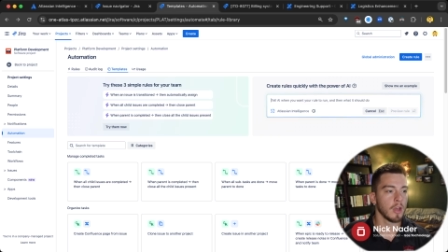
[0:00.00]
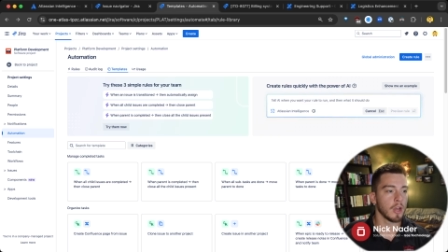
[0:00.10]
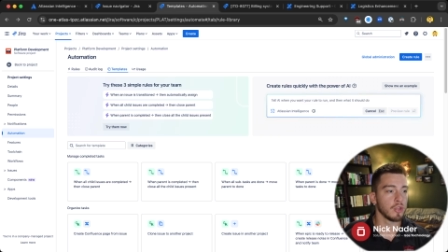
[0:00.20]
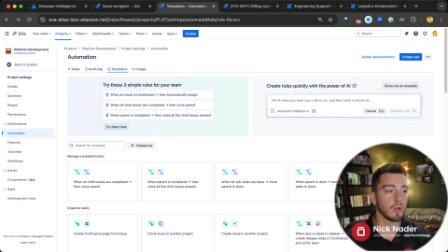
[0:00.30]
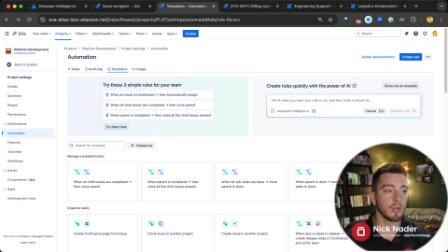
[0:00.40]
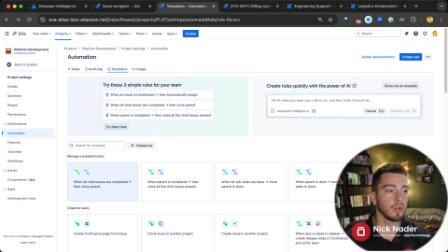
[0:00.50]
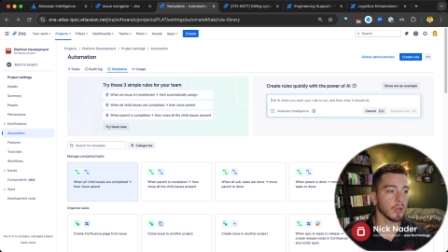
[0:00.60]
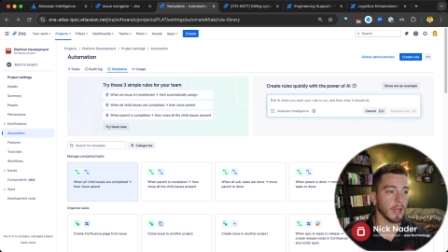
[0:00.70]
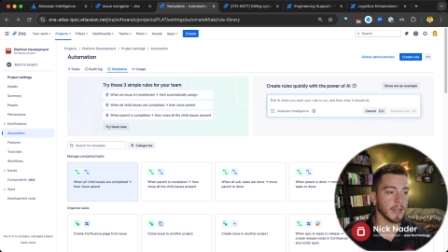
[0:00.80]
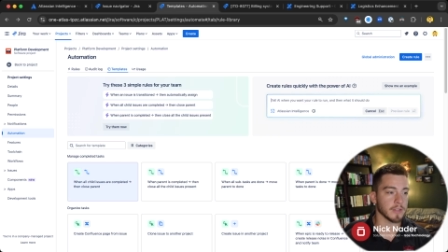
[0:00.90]
You can
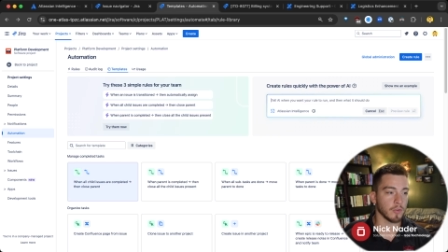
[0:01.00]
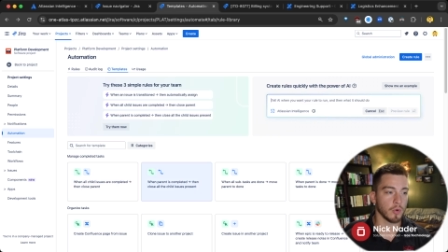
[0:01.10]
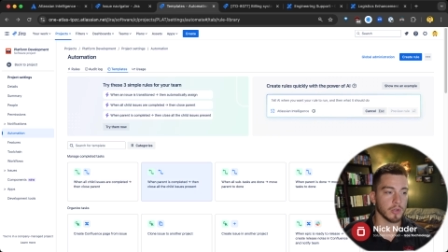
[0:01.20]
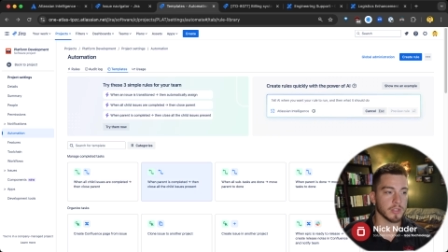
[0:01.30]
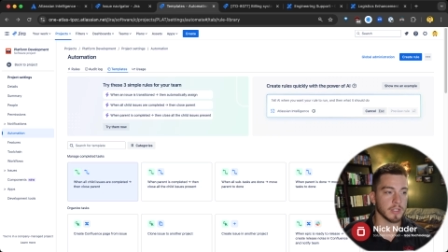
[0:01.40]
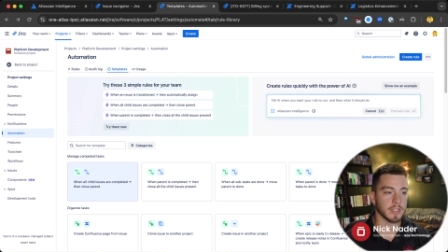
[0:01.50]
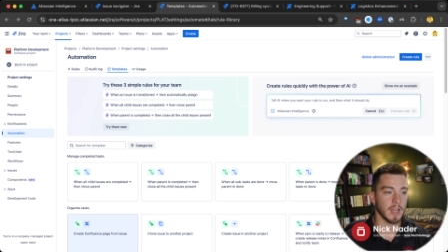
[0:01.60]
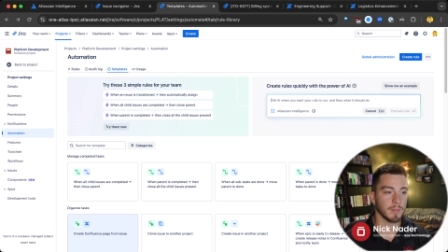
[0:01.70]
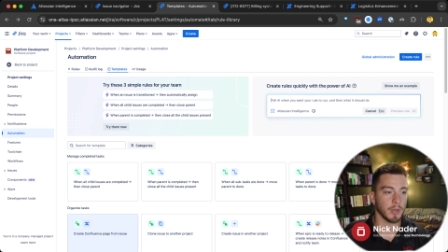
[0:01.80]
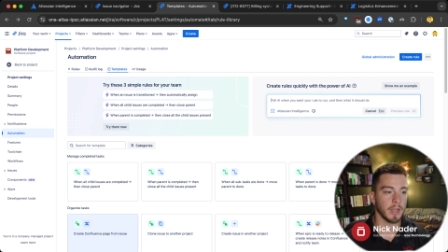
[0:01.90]
utilize, of course, the
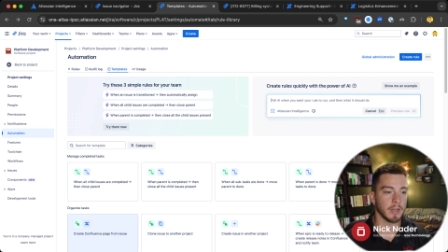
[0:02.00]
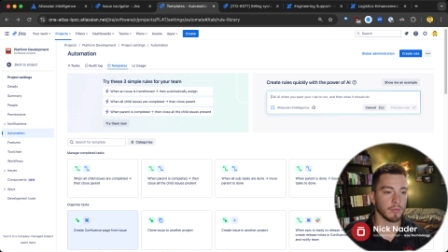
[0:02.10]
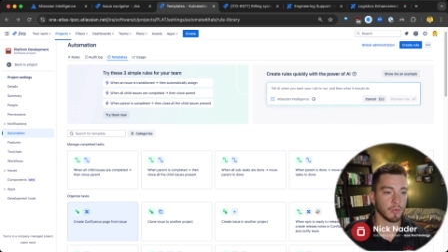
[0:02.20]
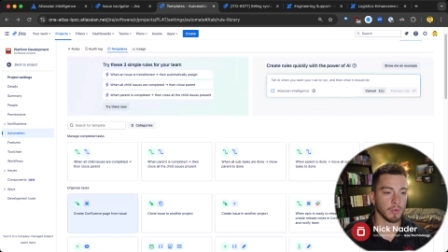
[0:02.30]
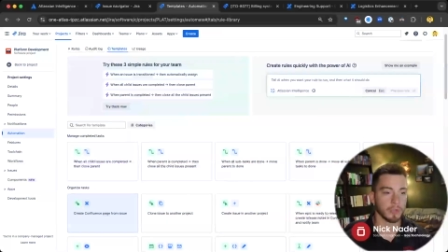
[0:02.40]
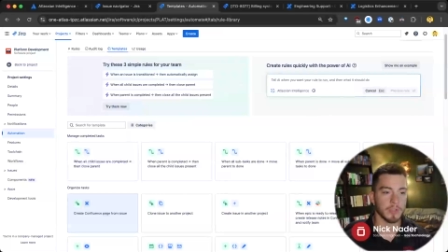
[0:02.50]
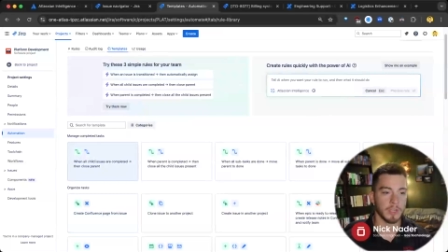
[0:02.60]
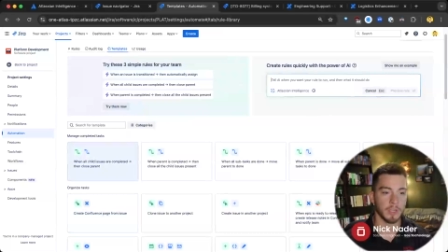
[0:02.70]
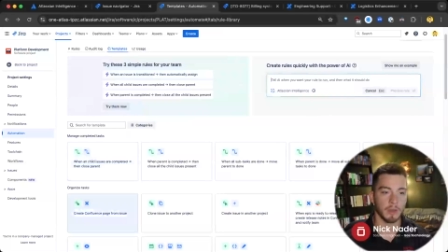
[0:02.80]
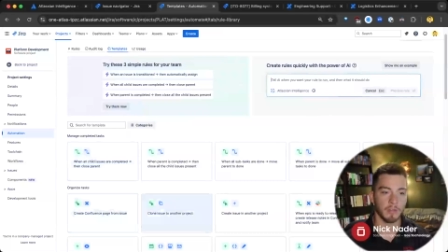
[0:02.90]
templated rules
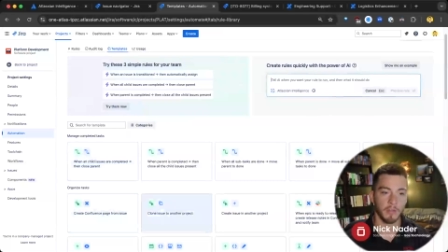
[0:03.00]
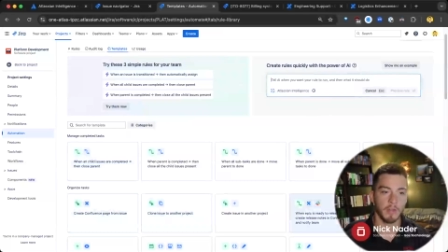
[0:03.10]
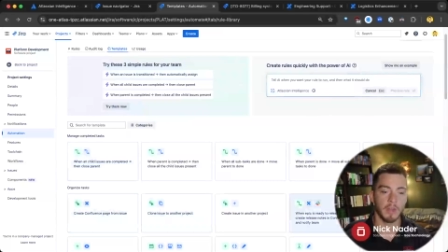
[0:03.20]
here if